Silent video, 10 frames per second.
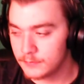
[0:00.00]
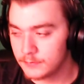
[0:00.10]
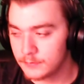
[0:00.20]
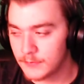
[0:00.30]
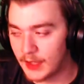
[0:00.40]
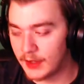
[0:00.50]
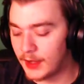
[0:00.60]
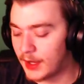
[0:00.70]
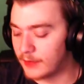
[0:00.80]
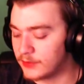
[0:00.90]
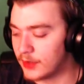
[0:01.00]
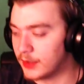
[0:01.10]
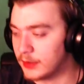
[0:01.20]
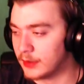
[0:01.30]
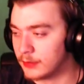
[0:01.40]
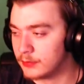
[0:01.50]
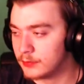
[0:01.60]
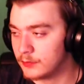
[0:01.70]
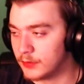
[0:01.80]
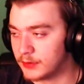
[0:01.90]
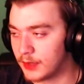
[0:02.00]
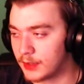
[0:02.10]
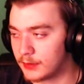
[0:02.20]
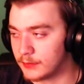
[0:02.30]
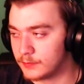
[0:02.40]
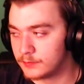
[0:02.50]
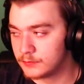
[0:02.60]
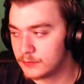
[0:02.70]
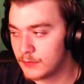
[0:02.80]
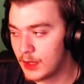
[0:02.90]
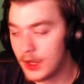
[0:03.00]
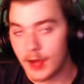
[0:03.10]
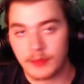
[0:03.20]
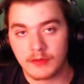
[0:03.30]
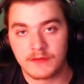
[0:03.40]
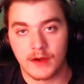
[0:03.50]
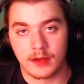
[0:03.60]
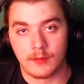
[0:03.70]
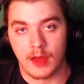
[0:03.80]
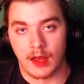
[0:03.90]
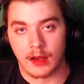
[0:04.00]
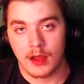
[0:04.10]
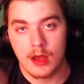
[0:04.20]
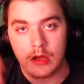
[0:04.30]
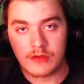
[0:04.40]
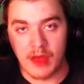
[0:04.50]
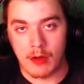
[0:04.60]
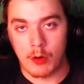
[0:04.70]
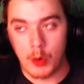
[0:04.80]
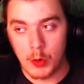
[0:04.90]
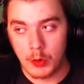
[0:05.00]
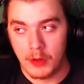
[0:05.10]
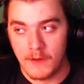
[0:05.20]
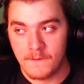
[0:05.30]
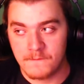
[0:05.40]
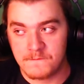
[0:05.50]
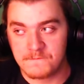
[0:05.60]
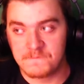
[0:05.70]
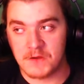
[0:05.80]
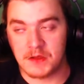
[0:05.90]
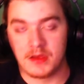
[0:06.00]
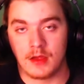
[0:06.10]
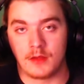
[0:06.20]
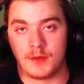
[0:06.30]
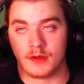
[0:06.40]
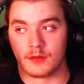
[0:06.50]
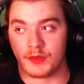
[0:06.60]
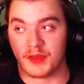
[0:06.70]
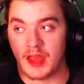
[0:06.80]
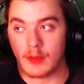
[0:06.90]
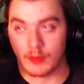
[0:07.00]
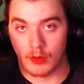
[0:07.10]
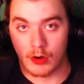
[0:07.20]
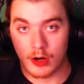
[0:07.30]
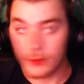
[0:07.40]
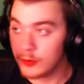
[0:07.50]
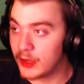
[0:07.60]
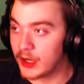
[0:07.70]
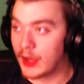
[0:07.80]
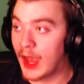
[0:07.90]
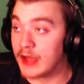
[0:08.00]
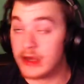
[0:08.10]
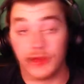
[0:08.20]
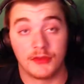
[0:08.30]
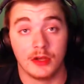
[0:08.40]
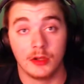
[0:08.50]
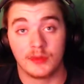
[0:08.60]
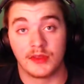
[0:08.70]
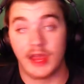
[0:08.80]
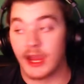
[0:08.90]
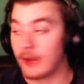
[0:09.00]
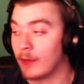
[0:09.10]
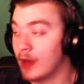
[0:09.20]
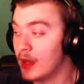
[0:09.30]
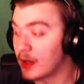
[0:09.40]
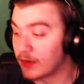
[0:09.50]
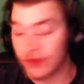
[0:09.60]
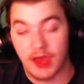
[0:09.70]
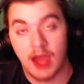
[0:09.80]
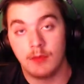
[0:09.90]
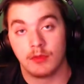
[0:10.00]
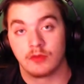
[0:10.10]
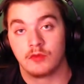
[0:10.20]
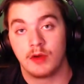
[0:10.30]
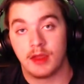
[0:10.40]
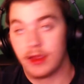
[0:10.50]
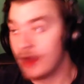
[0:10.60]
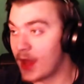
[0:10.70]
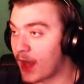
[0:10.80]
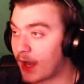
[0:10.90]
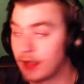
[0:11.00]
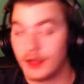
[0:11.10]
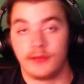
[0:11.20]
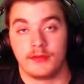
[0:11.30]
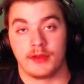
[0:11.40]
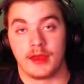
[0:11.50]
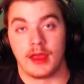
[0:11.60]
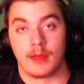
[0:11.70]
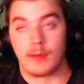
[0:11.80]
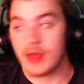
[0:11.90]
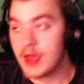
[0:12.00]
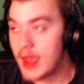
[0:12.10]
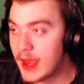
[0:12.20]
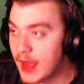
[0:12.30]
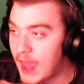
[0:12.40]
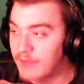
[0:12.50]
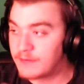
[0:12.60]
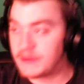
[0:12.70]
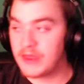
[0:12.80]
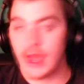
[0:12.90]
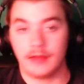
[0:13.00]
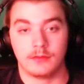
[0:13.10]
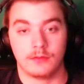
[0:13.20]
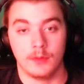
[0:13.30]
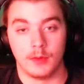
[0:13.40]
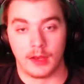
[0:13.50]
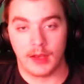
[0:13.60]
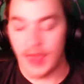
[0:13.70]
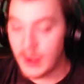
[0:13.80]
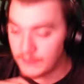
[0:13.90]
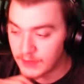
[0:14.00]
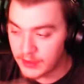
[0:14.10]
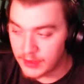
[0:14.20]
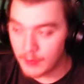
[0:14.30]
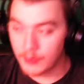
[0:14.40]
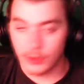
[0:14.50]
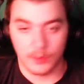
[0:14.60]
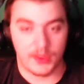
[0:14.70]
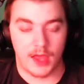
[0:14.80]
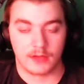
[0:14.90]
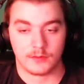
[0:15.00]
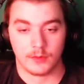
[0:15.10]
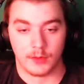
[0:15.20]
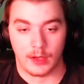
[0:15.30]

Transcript: I have no idea. I don't know. I'm so fucking mad. That whole fucking experience with the game was horrible, and it had nothing to do with the game, because the game was great and I loved the game, and everything had to ruin it. Everything that went on with it had to ruin it.